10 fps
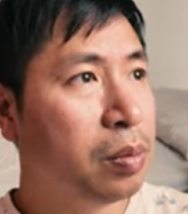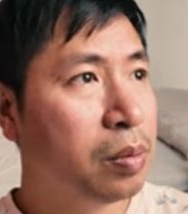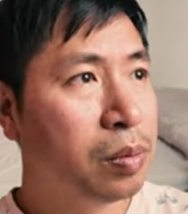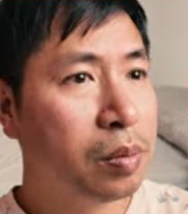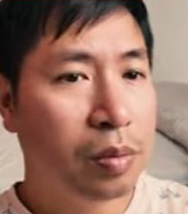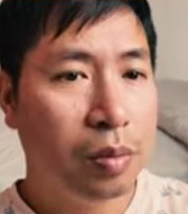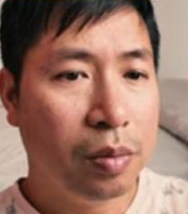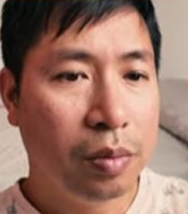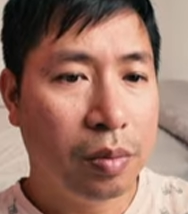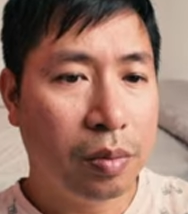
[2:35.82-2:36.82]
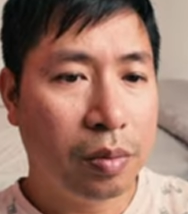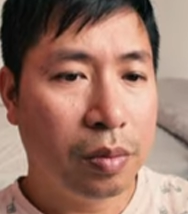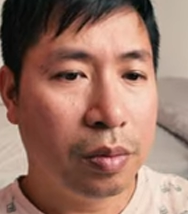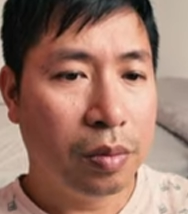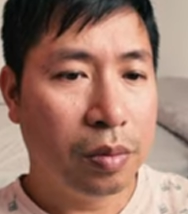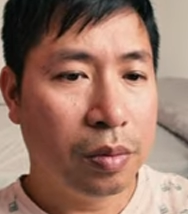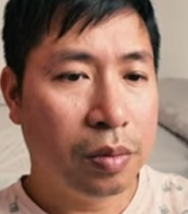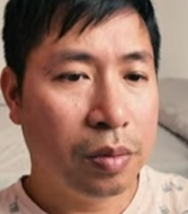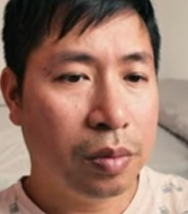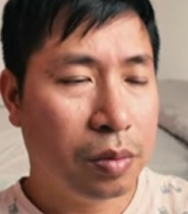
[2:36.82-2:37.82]

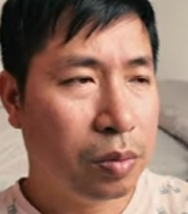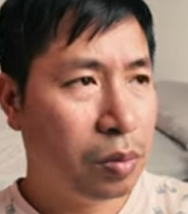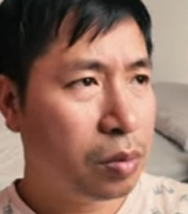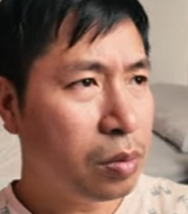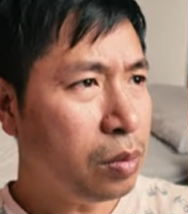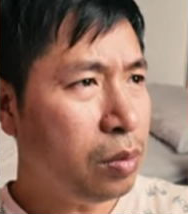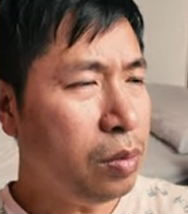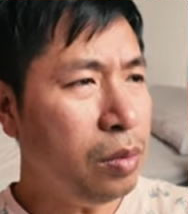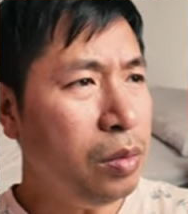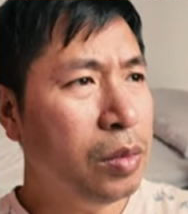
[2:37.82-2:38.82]
(silence)